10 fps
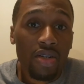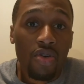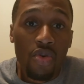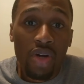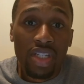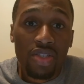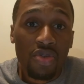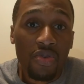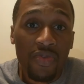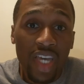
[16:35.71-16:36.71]
going
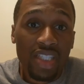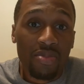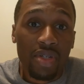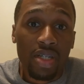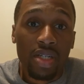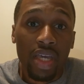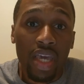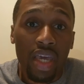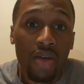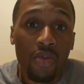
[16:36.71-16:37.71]
to Facebook
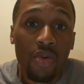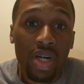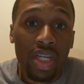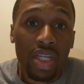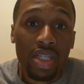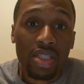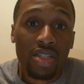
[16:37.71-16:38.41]
and wanting